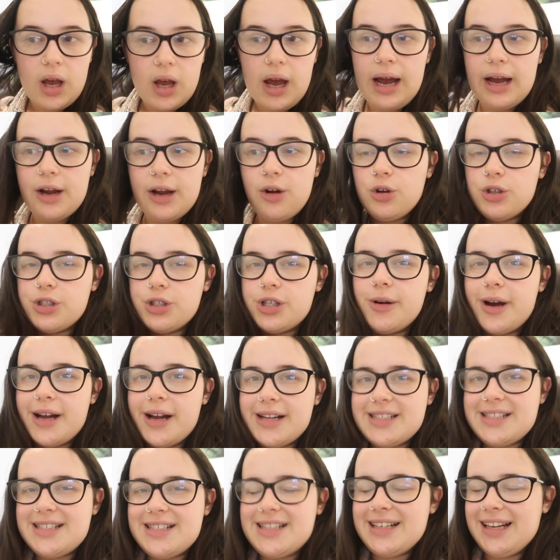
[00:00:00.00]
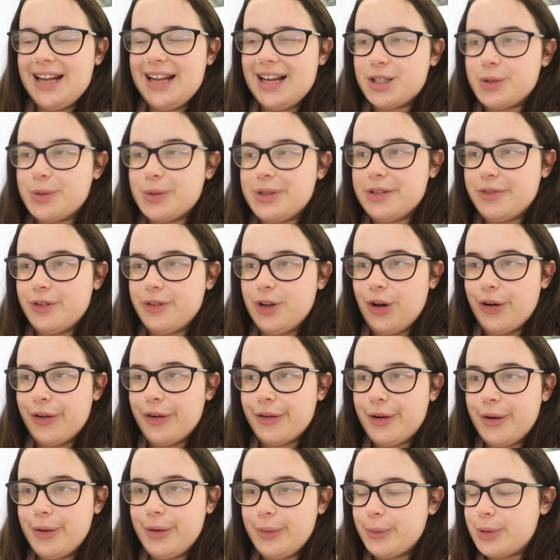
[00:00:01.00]
i also edited last week's
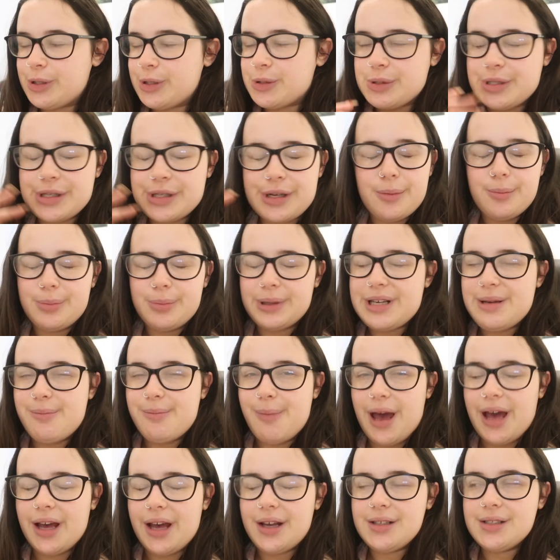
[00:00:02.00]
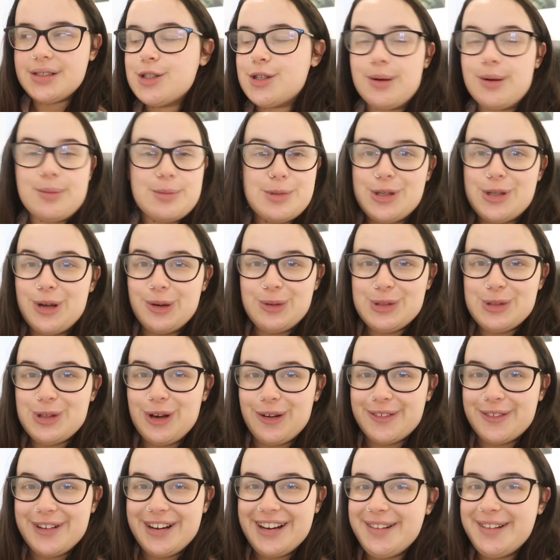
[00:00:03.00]
vlog which was a complete mess so i'm so
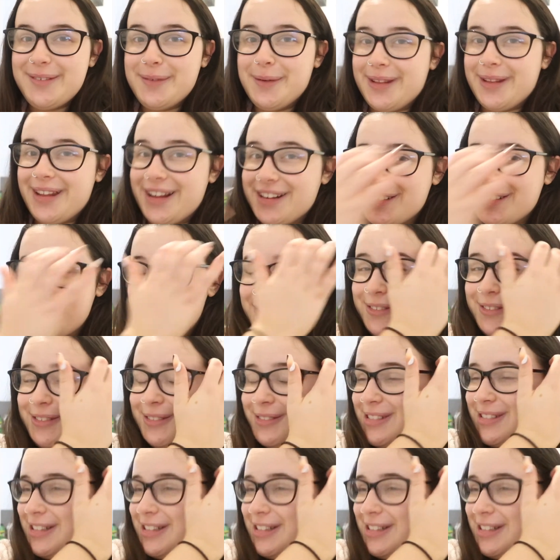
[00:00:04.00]
sorry but that's going up